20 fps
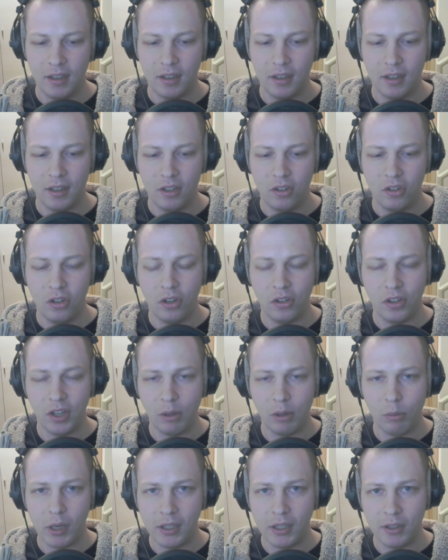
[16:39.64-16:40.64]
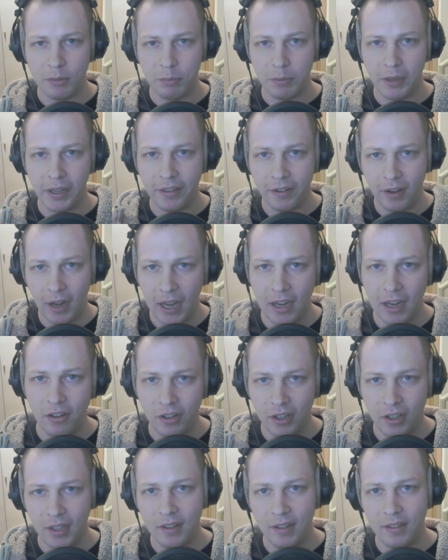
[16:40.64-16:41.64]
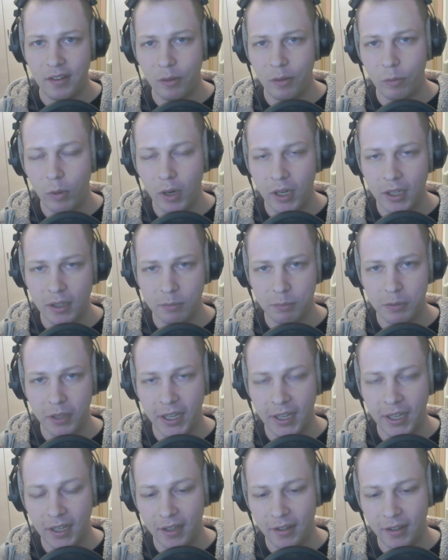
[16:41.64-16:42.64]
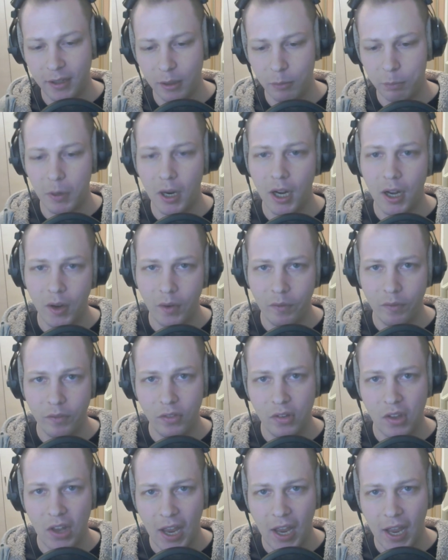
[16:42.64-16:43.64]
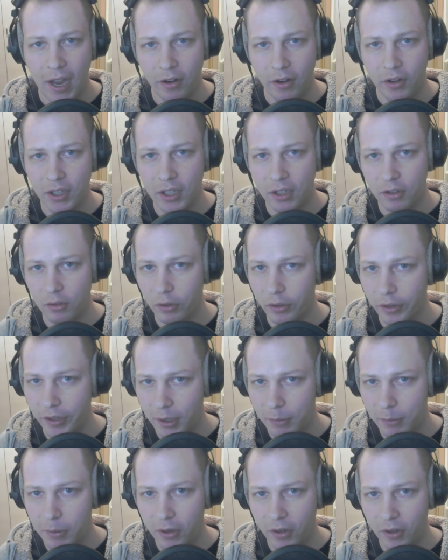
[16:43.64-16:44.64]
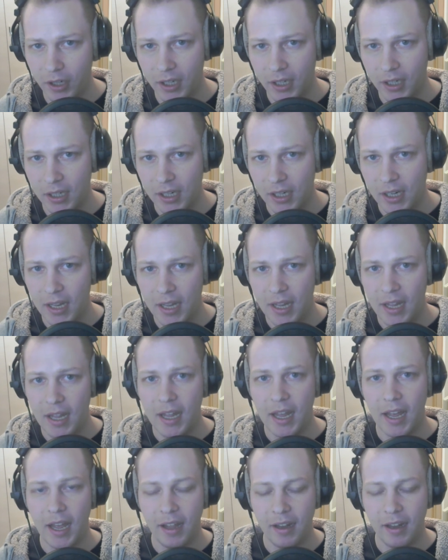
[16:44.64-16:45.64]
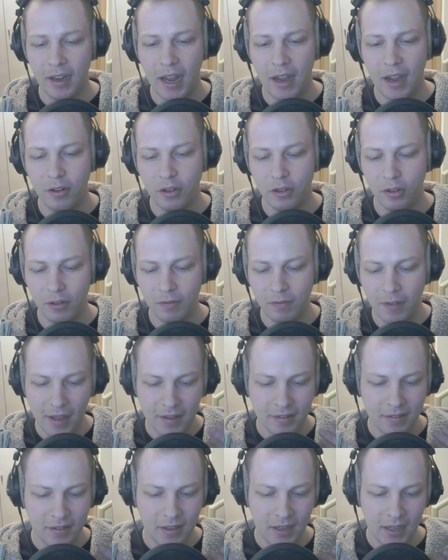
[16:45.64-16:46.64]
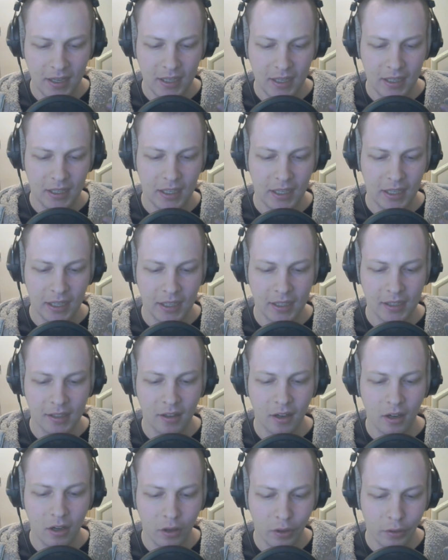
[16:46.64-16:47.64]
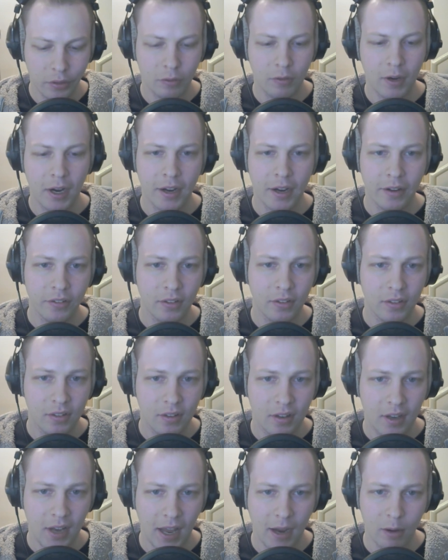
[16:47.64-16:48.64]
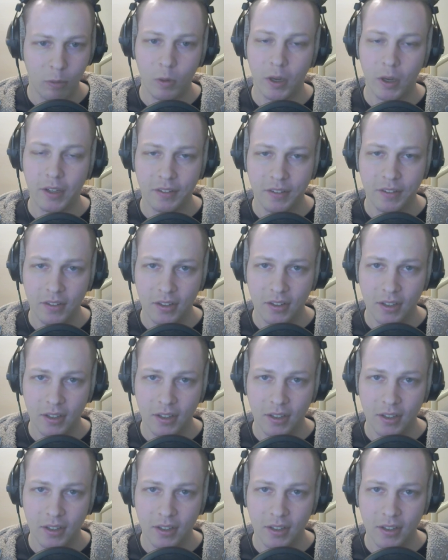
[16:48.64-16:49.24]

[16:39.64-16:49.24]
choosing when to play their engines and when to play their bombs, how to control their opponent, and how to invest in all the rounds at once.